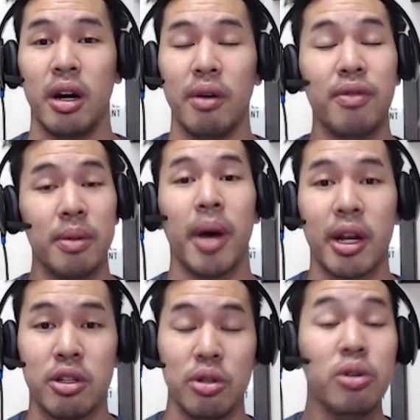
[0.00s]

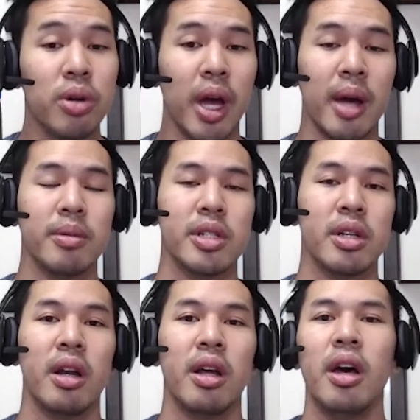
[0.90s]
feedback to
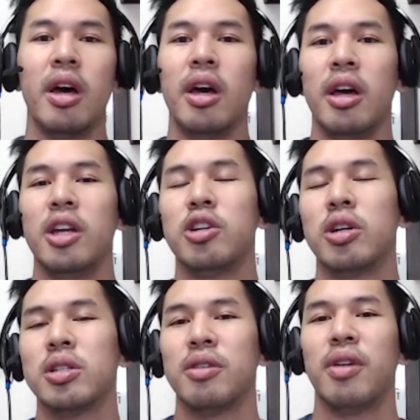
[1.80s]
Amazon in
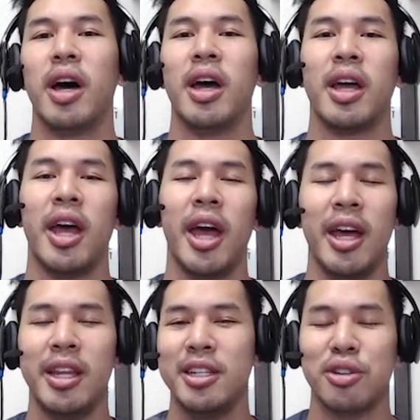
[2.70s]
terms of like,
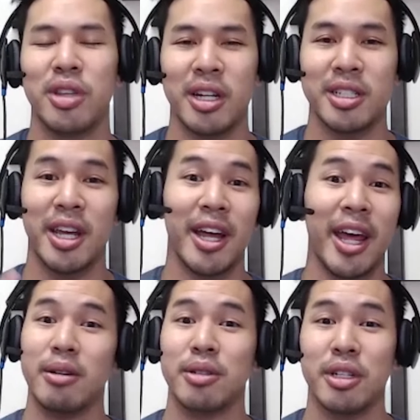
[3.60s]
hey, these are things that
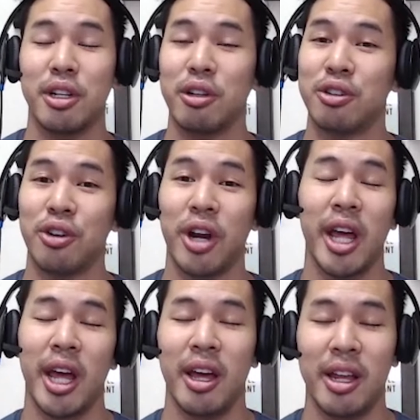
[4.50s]
Amazon sellers are
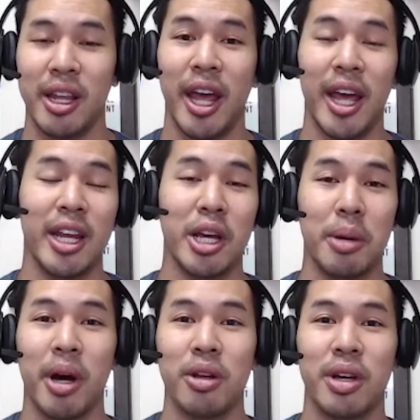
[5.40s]
ha- hating
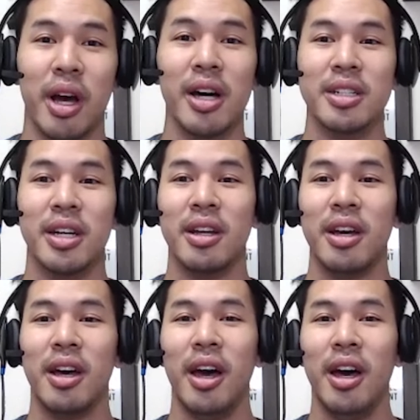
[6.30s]
about you guys, and
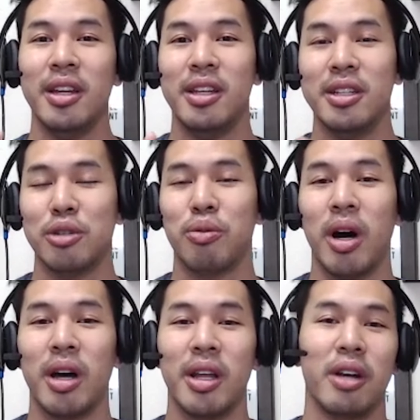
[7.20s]
this is
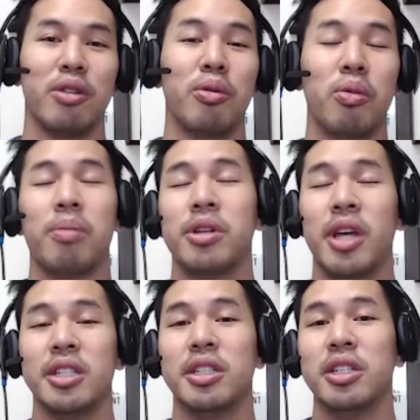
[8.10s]
why like your
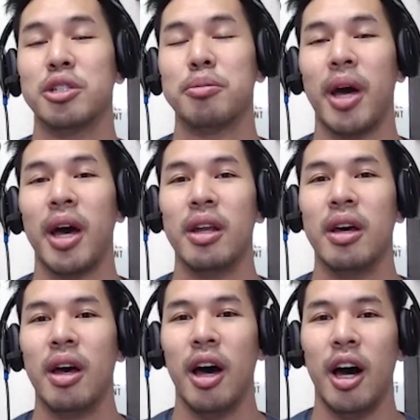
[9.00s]
reputation is bad
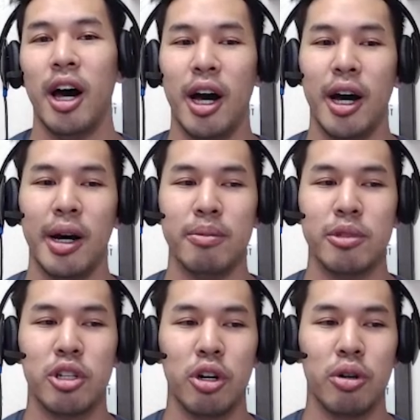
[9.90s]
um
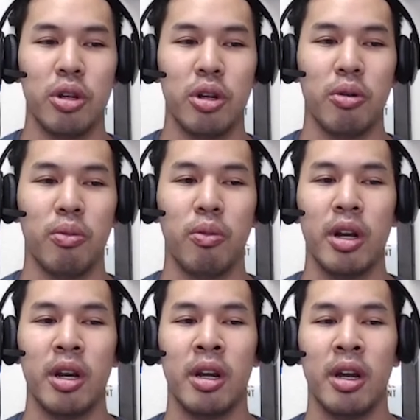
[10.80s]
so you know
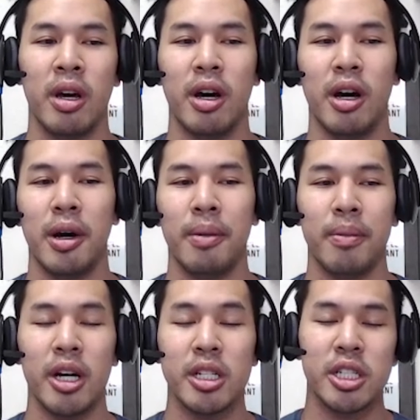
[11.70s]
one um
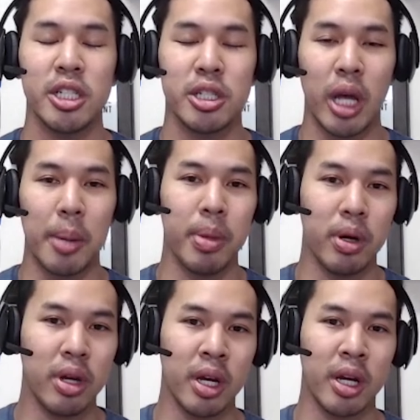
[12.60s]
us just like
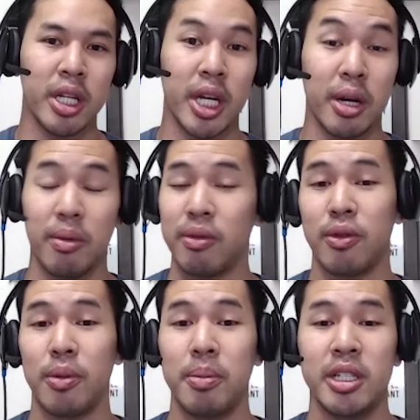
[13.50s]
building like
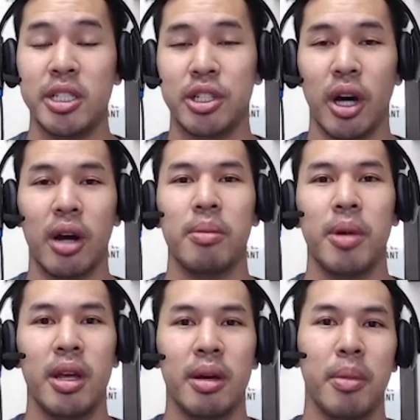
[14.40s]
for me just
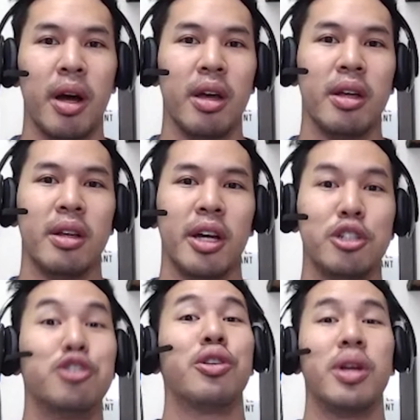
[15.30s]
documenting my like
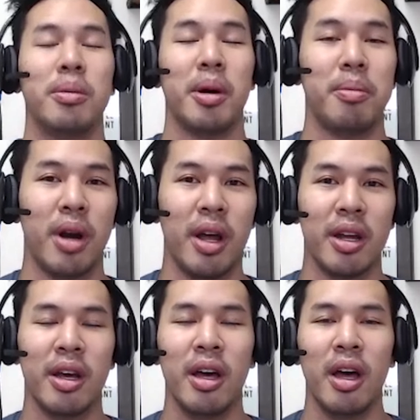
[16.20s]
journey and my
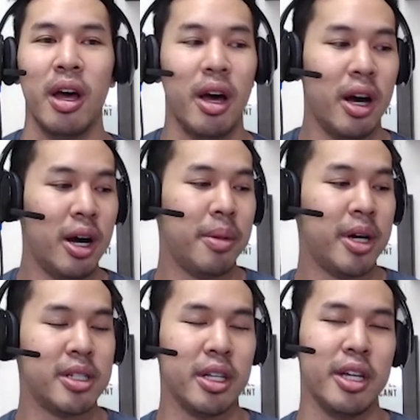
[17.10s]
brand um
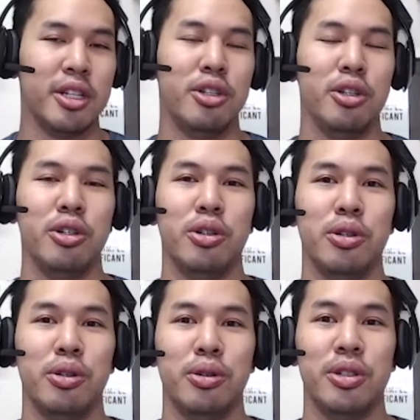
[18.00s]
has led
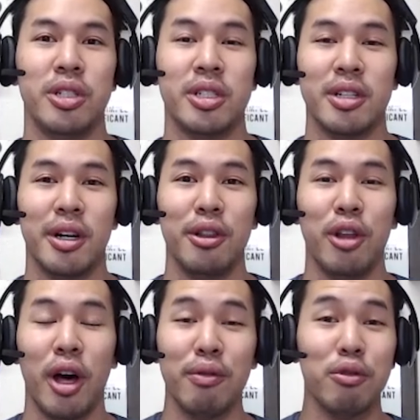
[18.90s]
to just a
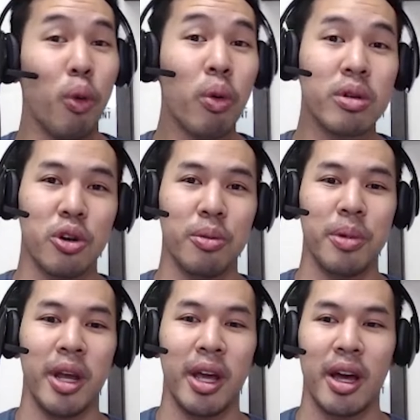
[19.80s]
lot of doors
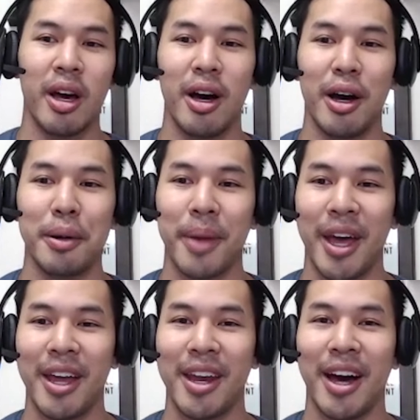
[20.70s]
opening um
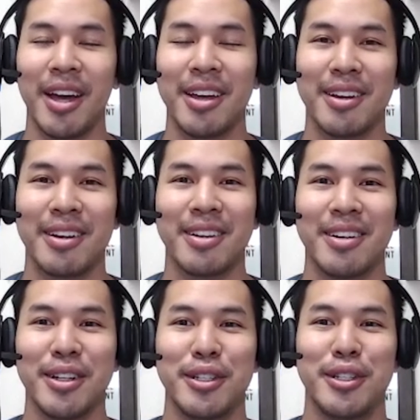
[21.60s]
and i
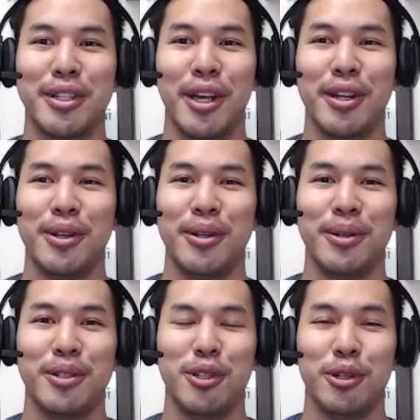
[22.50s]
continue
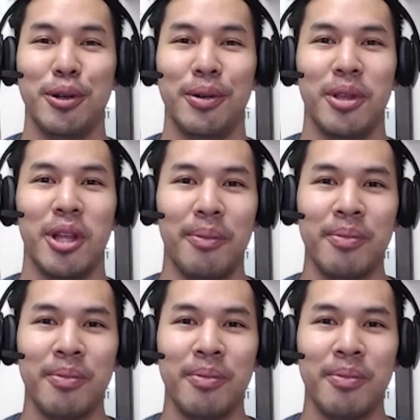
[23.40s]
to you know